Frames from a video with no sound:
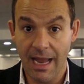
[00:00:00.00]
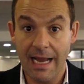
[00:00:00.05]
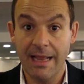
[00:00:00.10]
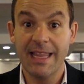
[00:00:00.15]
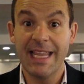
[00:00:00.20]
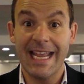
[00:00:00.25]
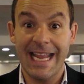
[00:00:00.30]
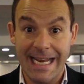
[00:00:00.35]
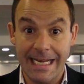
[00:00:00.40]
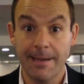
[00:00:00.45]
in
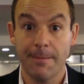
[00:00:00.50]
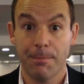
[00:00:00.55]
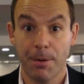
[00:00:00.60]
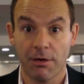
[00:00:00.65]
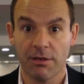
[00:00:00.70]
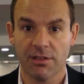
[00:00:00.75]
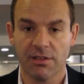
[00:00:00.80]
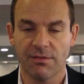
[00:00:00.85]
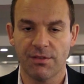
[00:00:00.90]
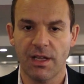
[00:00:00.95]
the inner
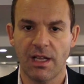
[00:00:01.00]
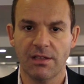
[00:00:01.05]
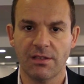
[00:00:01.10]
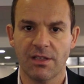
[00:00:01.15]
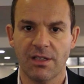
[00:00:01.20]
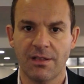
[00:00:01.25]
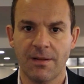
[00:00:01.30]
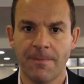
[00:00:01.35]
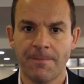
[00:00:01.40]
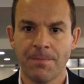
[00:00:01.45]
boroughs of
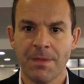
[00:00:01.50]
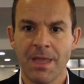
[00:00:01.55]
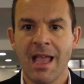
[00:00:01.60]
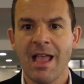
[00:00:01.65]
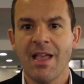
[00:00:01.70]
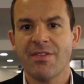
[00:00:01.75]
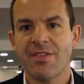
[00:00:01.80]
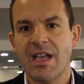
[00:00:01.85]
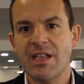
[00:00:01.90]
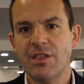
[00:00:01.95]
London,
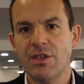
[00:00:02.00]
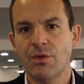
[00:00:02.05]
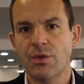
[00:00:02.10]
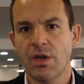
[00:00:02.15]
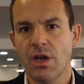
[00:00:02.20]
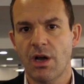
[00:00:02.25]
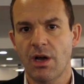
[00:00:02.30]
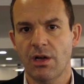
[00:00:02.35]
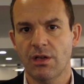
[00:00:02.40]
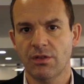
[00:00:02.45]
then you
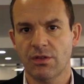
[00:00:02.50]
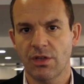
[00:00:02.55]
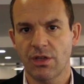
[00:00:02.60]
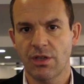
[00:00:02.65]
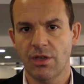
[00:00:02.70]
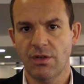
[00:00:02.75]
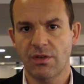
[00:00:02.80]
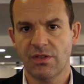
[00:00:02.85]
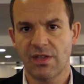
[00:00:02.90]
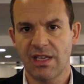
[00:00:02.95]
can't
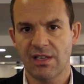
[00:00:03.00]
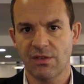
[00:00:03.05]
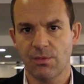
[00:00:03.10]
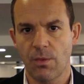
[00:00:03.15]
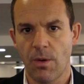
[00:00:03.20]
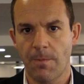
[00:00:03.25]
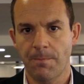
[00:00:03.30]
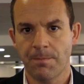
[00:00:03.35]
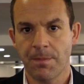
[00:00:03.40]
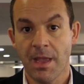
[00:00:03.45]
use this
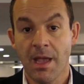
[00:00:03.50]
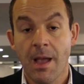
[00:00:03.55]
one.